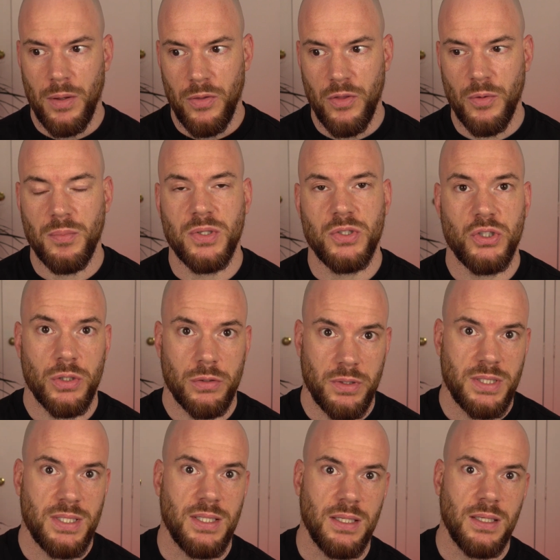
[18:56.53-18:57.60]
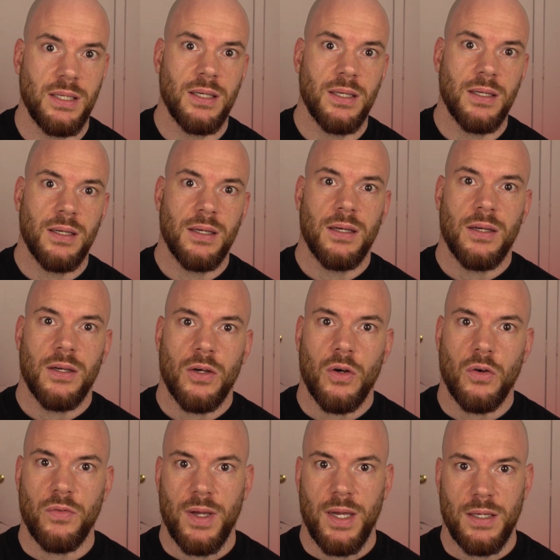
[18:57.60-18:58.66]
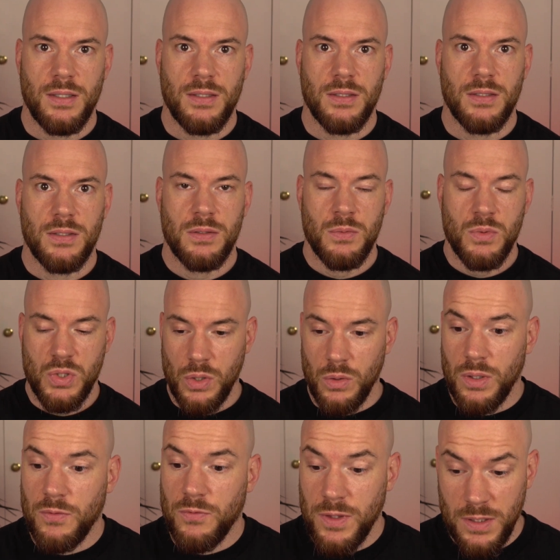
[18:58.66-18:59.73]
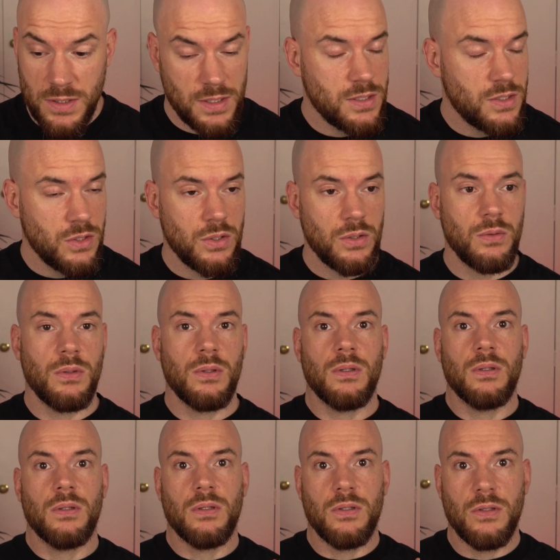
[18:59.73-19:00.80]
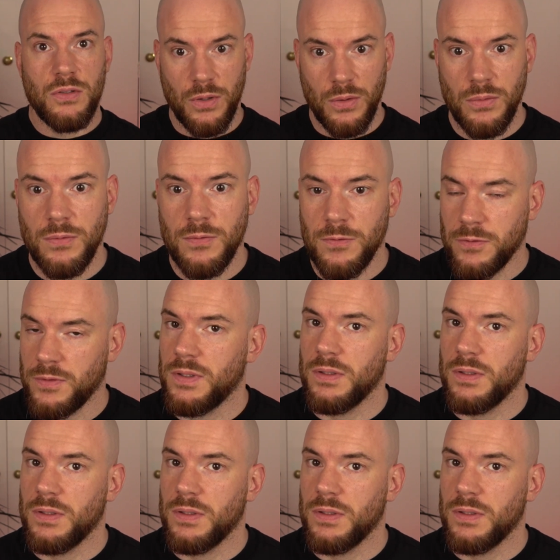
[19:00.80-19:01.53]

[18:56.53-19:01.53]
the majority of editors. So if this is you, don't